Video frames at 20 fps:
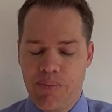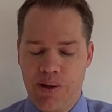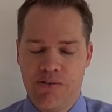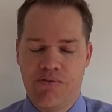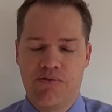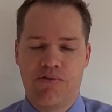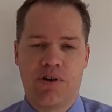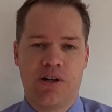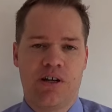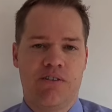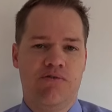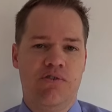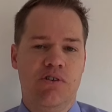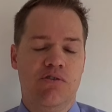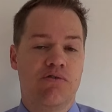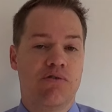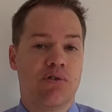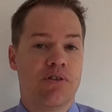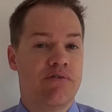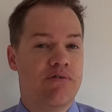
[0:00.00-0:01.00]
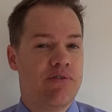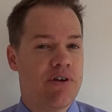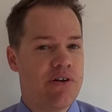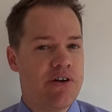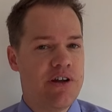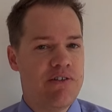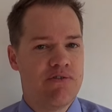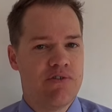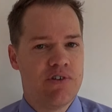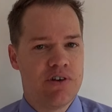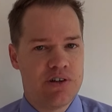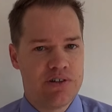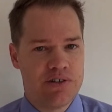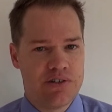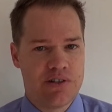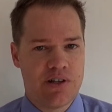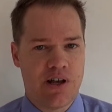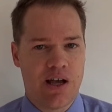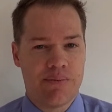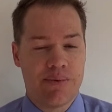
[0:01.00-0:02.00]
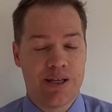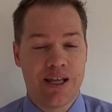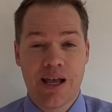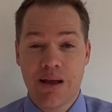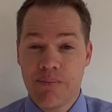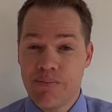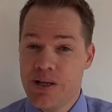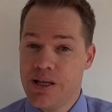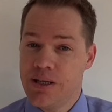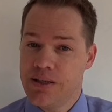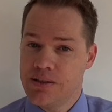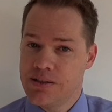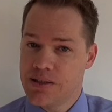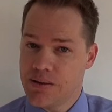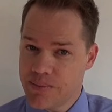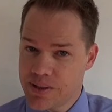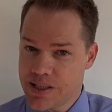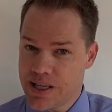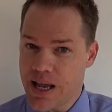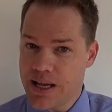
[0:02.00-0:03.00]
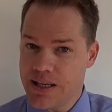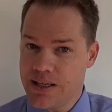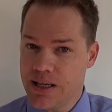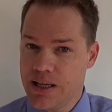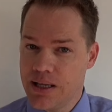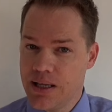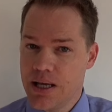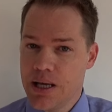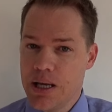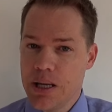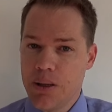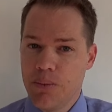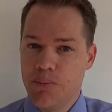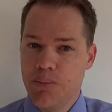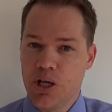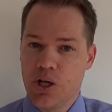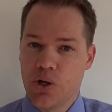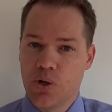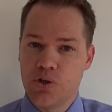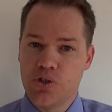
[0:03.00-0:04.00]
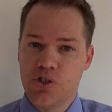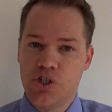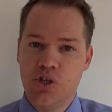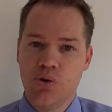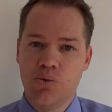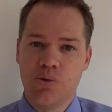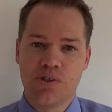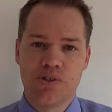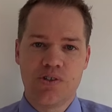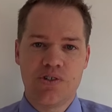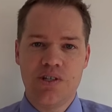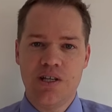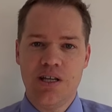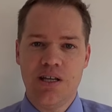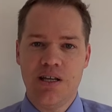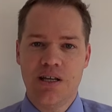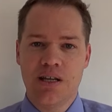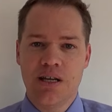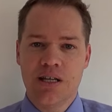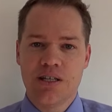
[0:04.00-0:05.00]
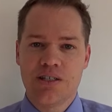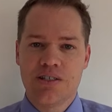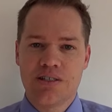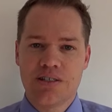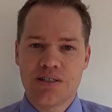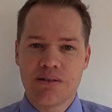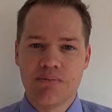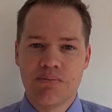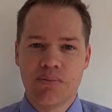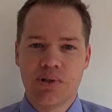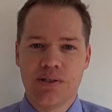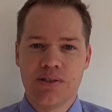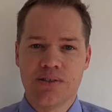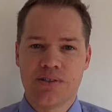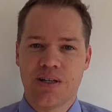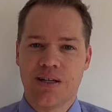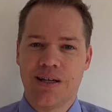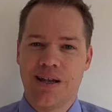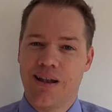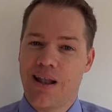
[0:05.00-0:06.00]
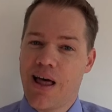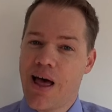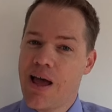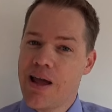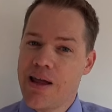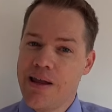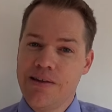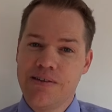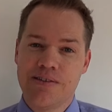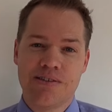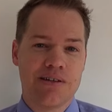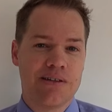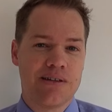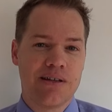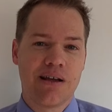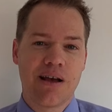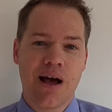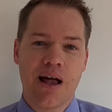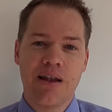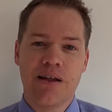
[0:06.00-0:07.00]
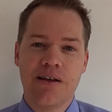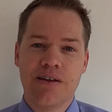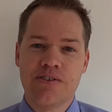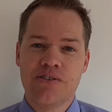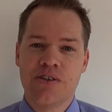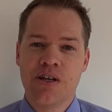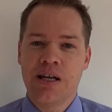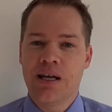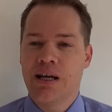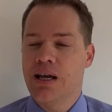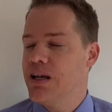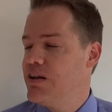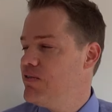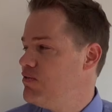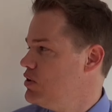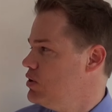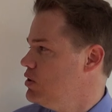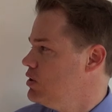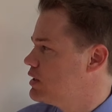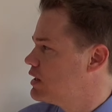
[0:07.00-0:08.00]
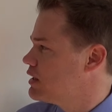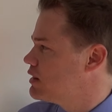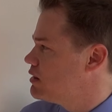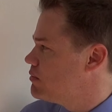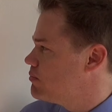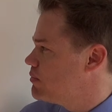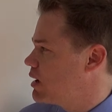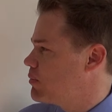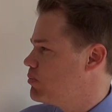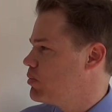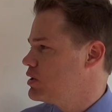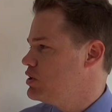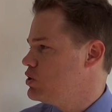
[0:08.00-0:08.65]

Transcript: in front of you for the very first time, it can be intimidating because you will see symbols and lines and colors. And if you look at the map on